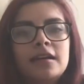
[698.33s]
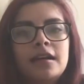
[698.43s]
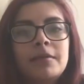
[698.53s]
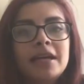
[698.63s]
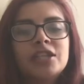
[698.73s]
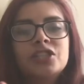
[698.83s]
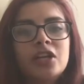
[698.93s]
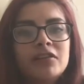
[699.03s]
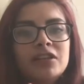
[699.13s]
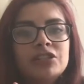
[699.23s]
gonna get
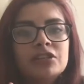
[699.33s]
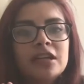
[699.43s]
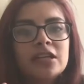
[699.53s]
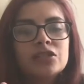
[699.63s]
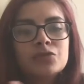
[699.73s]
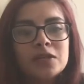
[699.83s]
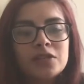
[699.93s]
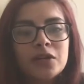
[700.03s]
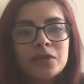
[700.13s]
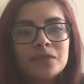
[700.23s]
Jolly Rancher and Sweet
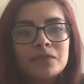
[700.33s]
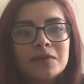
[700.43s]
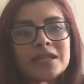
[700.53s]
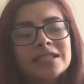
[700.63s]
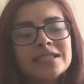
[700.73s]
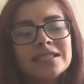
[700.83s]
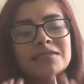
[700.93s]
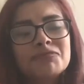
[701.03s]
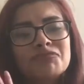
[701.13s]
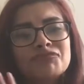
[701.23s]
Tart
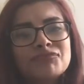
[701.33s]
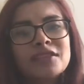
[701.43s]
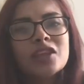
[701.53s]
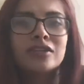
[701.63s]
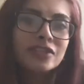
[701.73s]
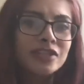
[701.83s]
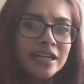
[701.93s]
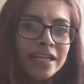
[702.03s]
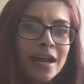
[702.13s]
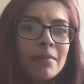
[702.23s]
because those are
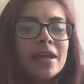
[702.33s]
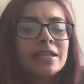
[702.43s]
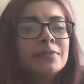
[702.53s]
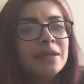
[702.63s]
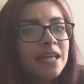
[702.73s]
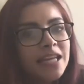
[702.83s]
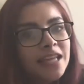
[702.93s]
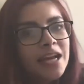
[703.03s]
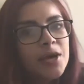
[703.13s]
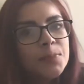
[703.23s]
good, and I'm gonna end up eating
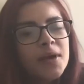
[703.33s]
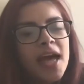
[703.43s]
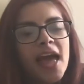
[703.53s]
them.